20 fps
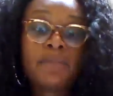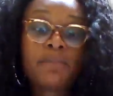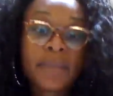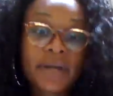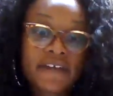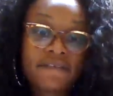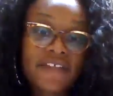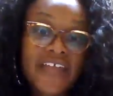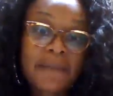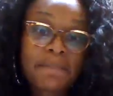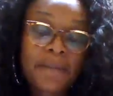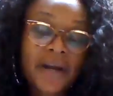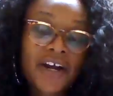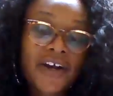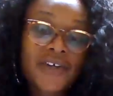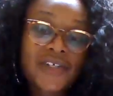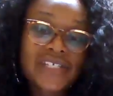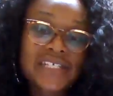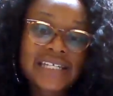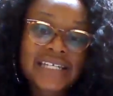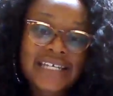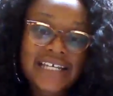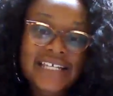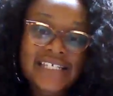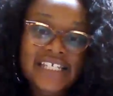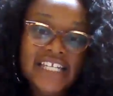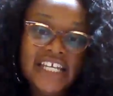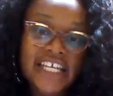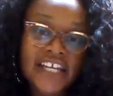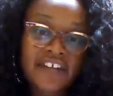but that person
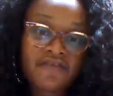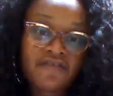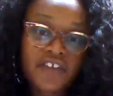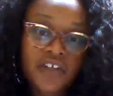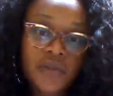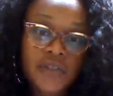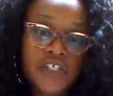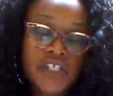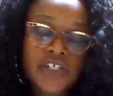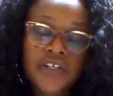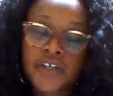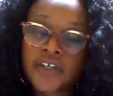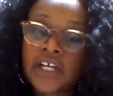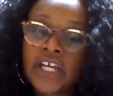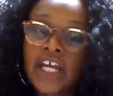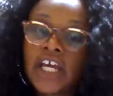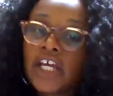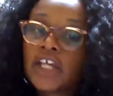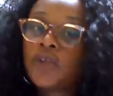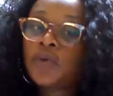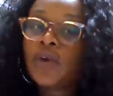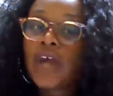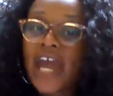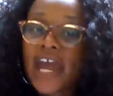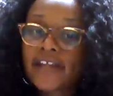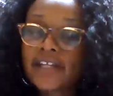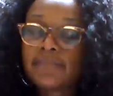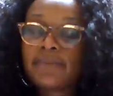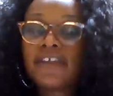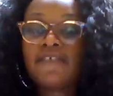is an influencer, you
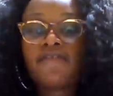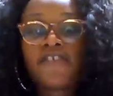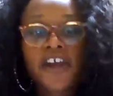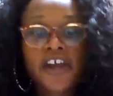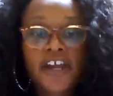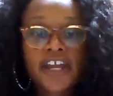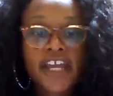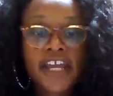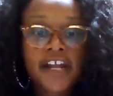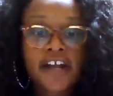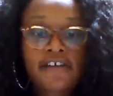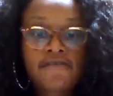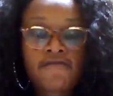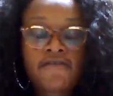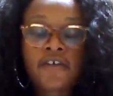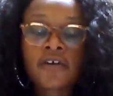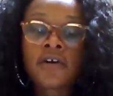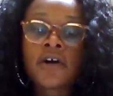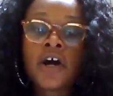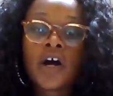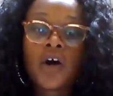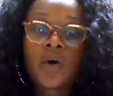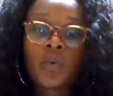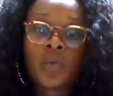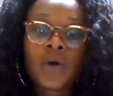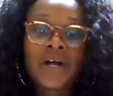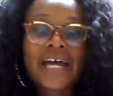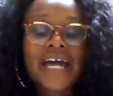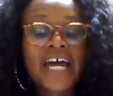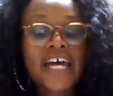have to be very careful
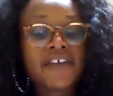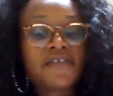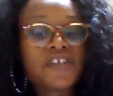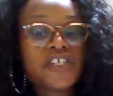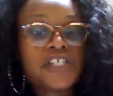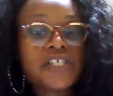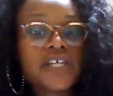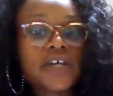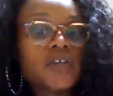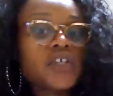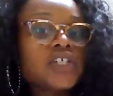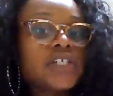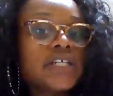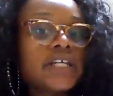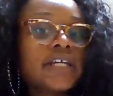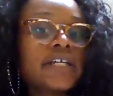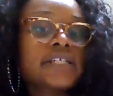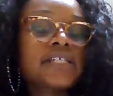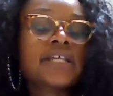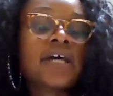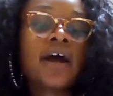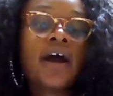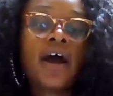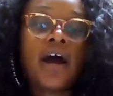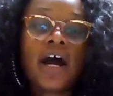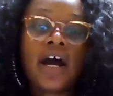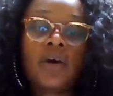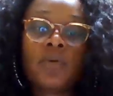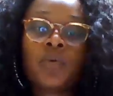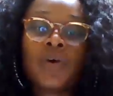what kind of associates
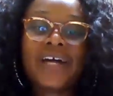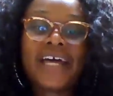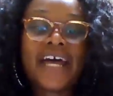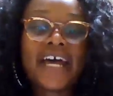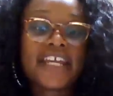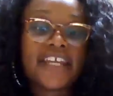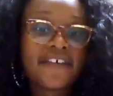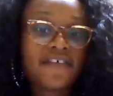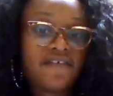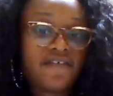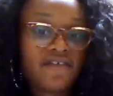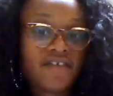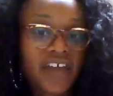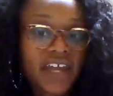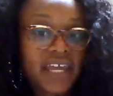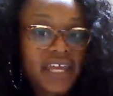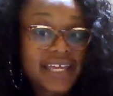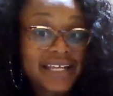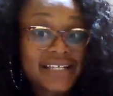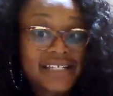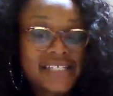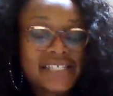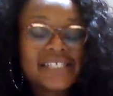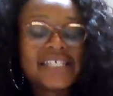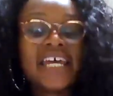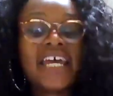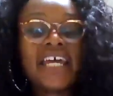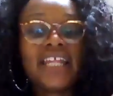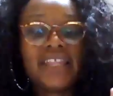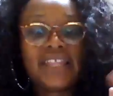or what kind of
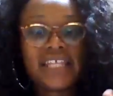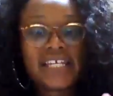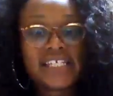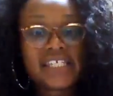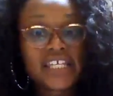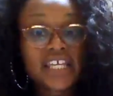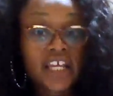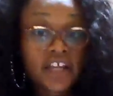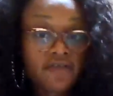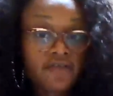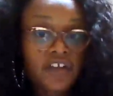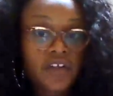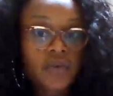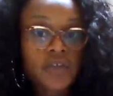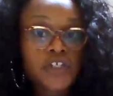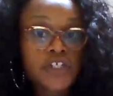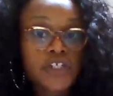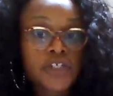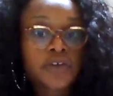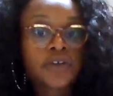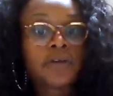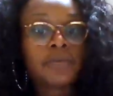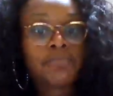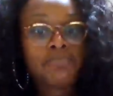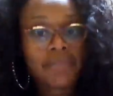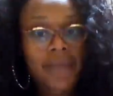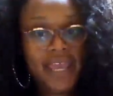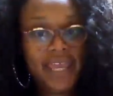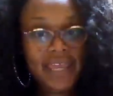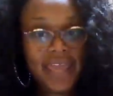fans this influencer
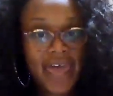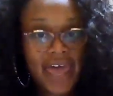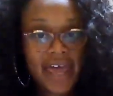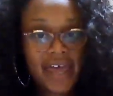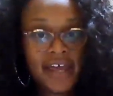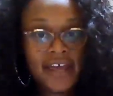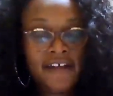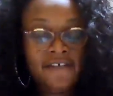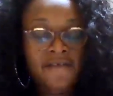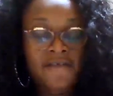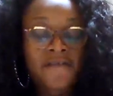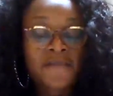may have,